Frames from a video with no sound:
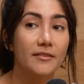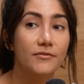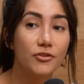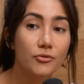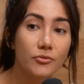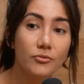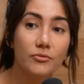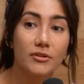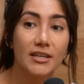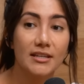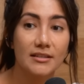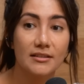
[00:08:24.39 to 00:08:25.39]
If you
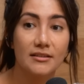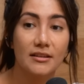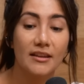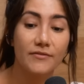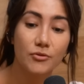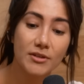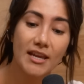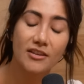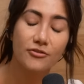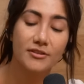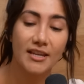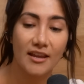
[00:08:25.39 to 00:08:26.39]

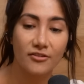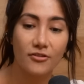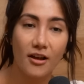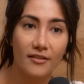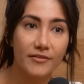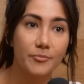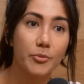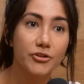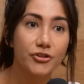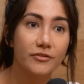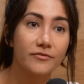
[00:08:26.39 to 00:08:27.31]
take your sandal off and put your